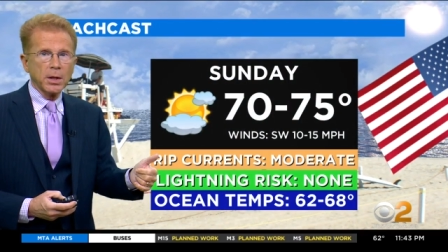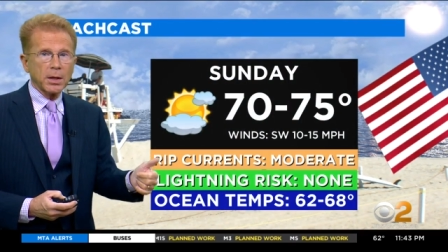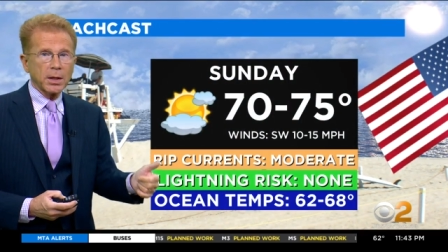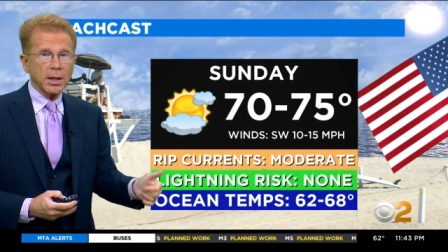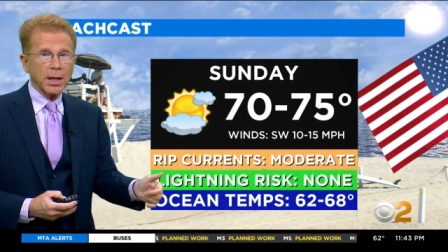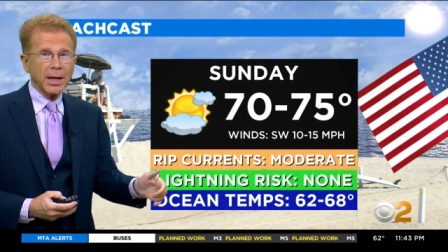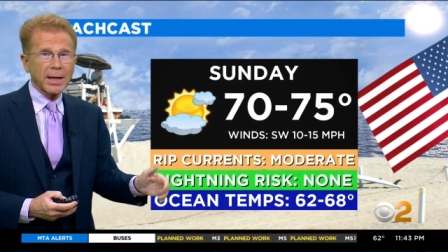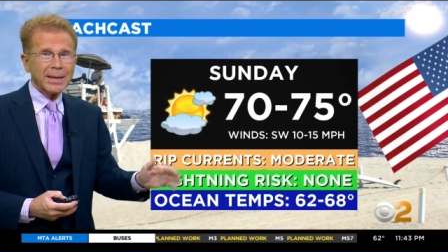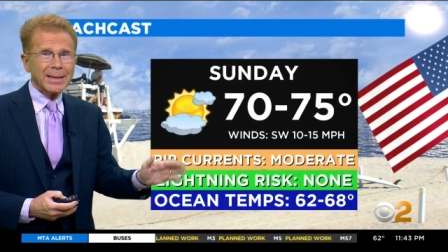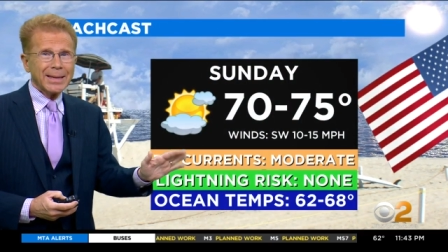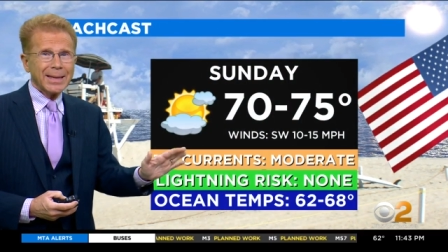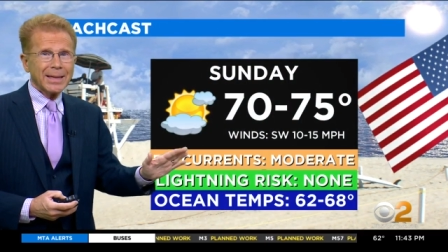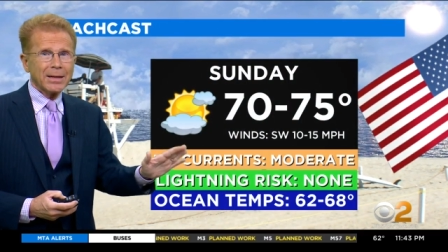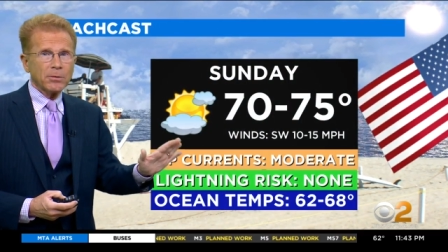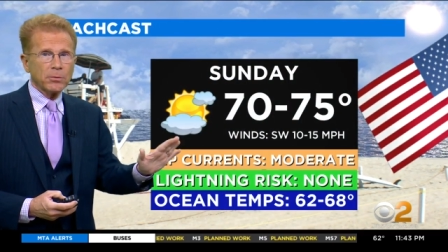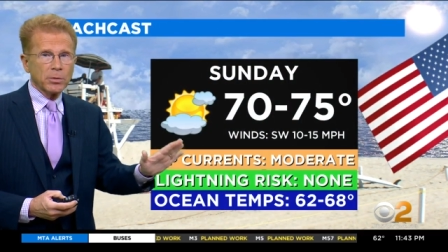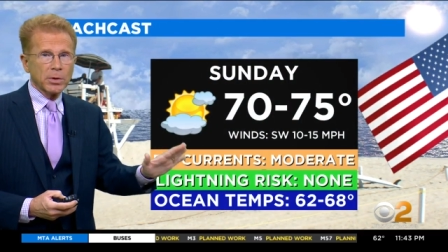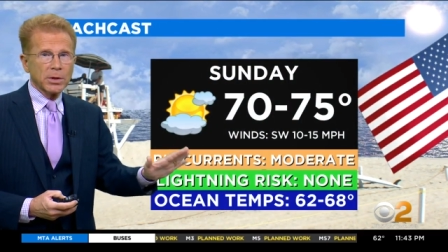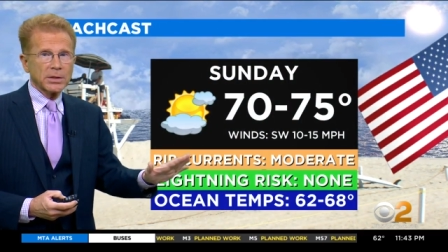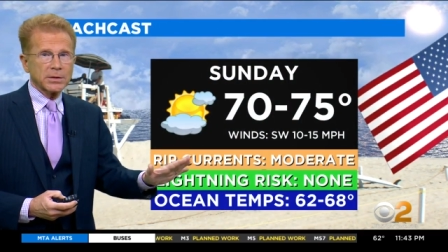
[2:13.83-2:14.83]

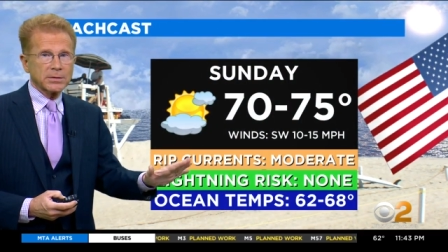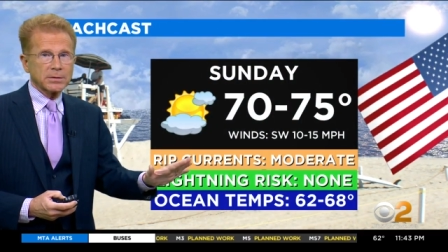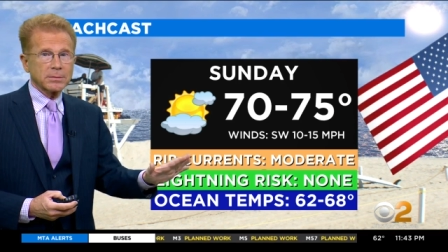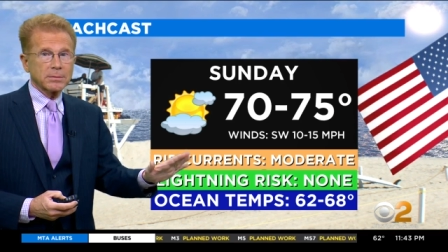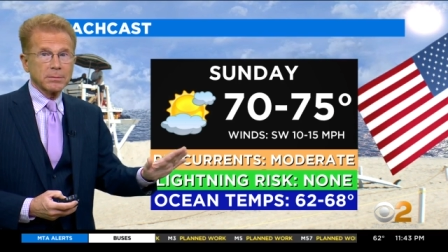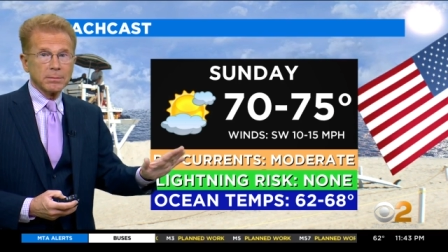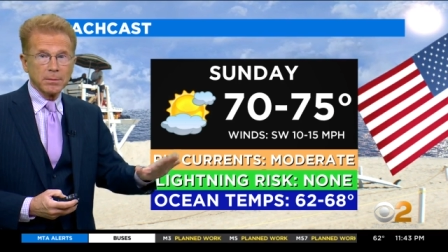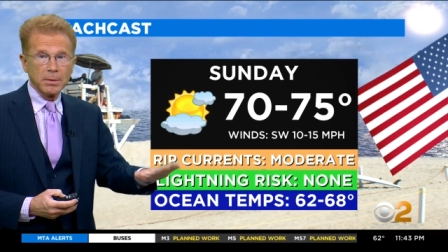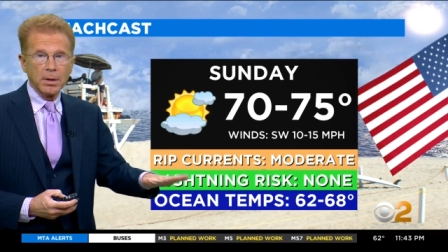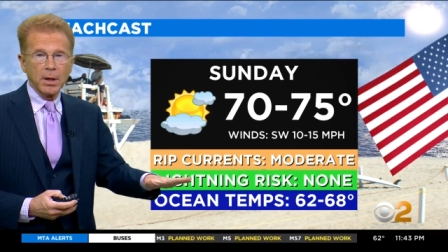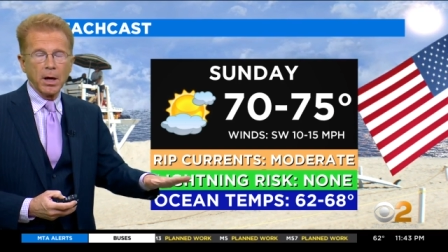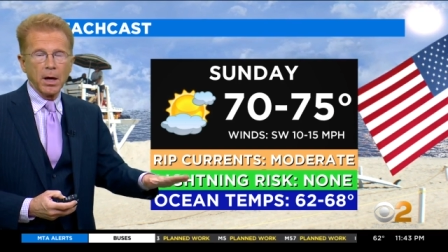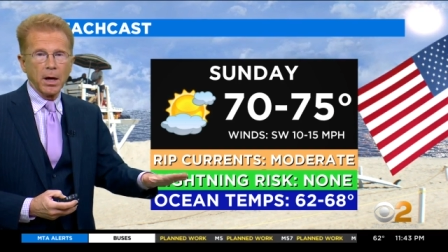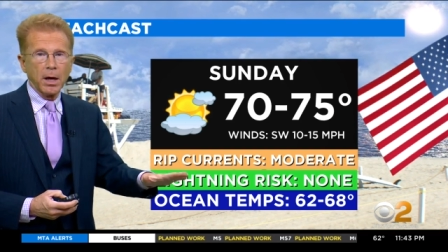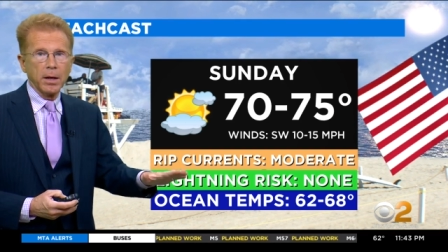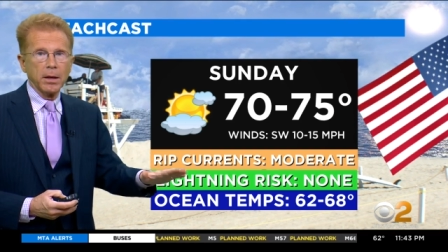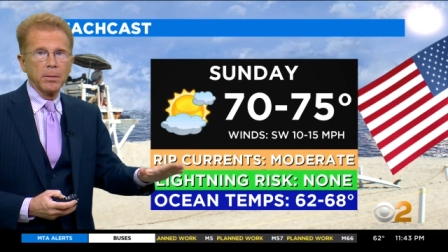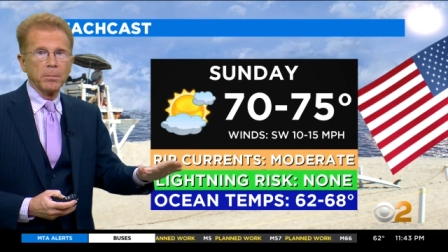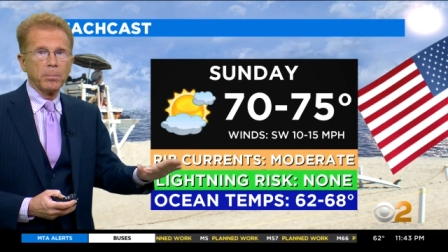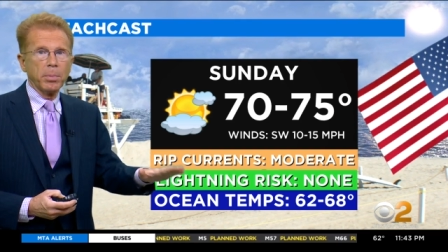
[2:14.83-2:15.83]
Lightning risk,
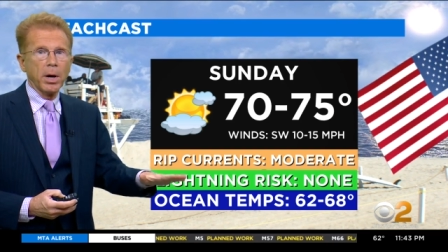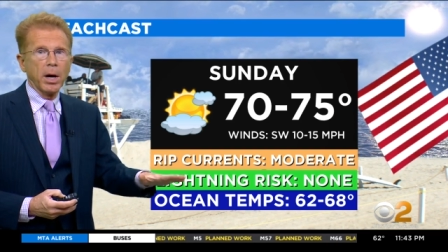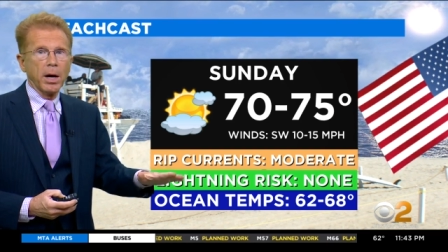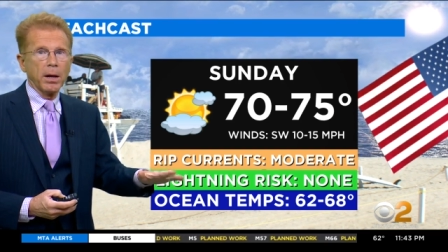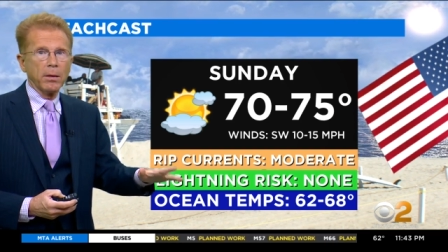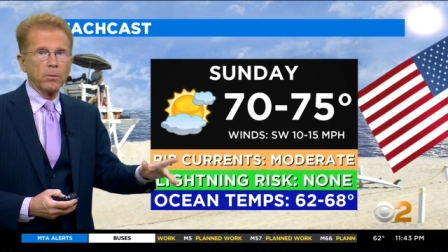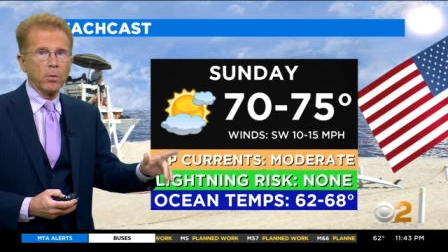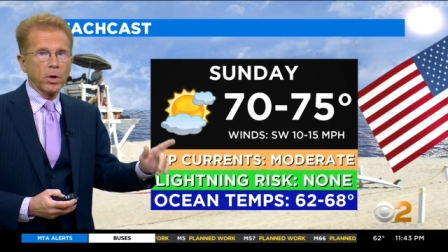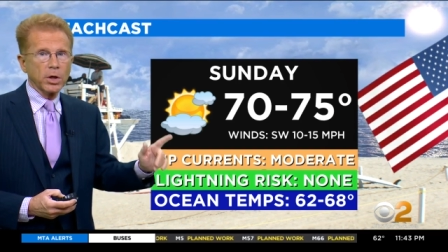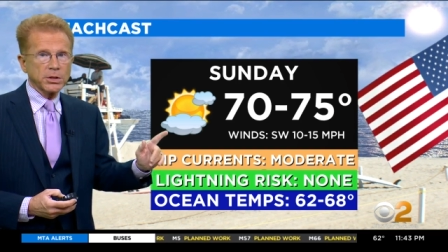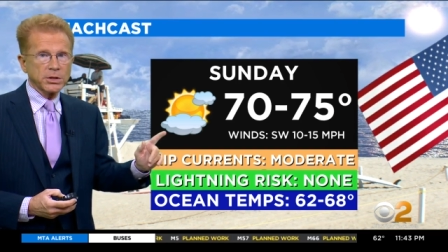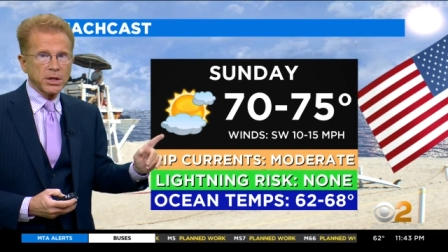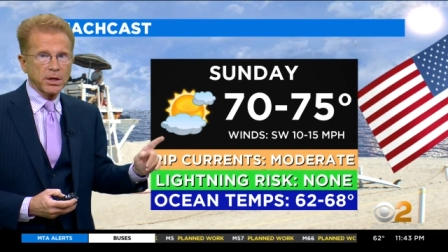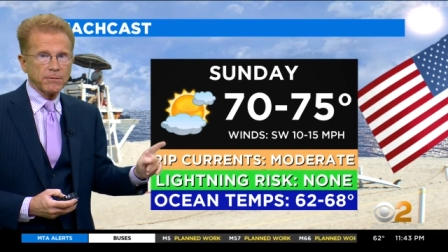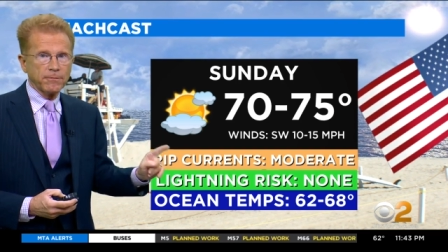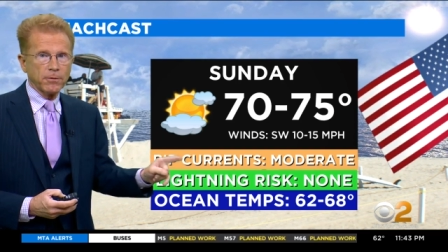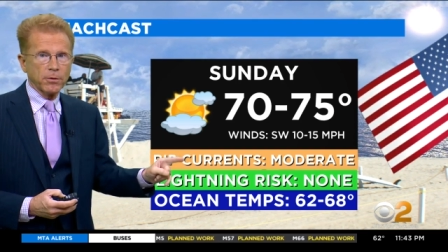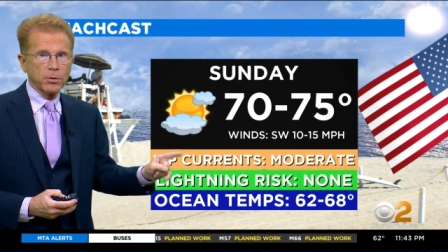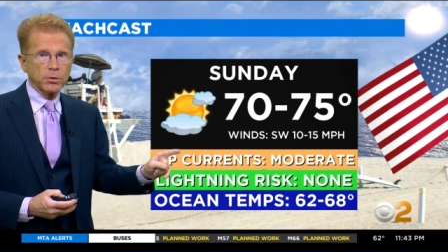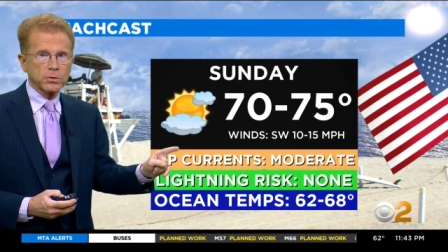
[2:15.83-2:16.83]
none, but watch
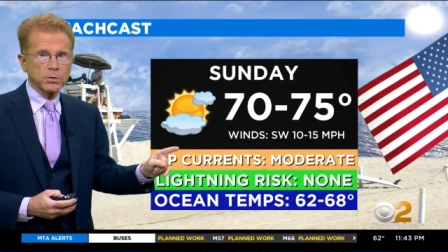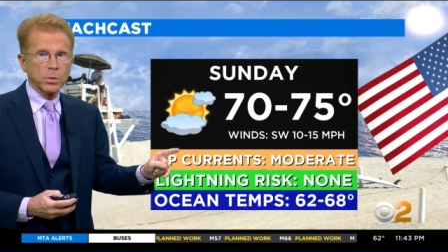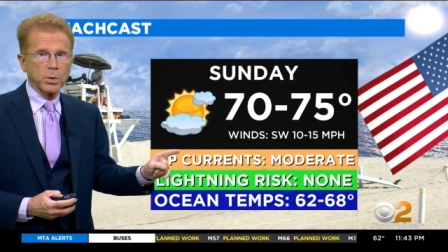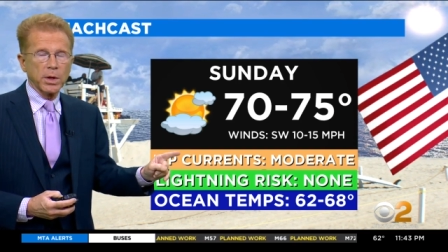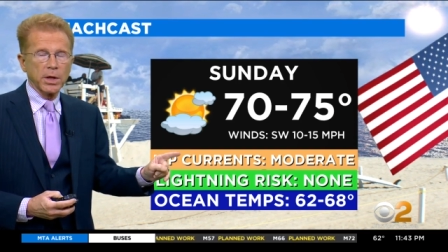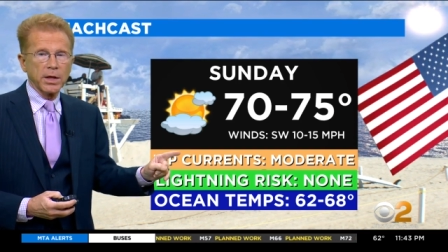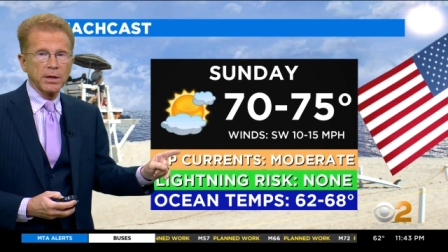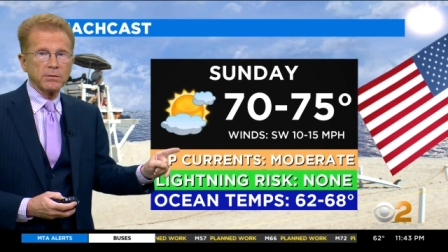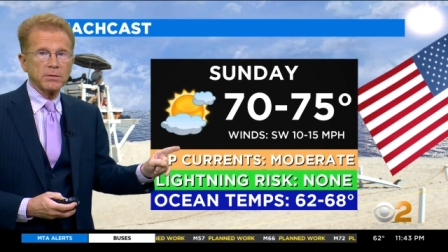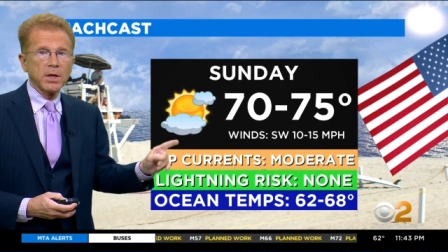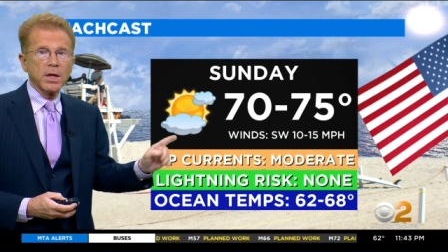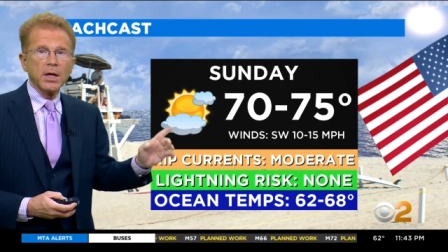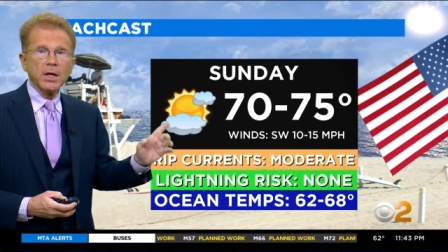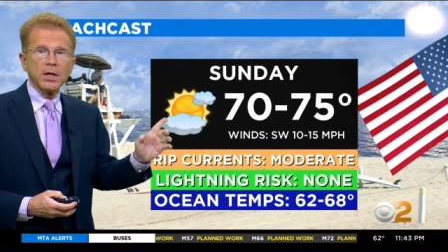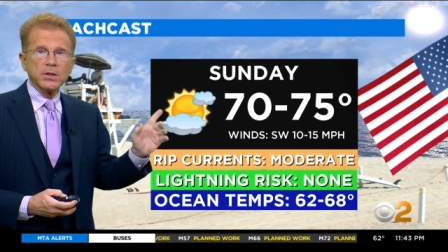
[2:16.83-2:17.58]
out for those waves.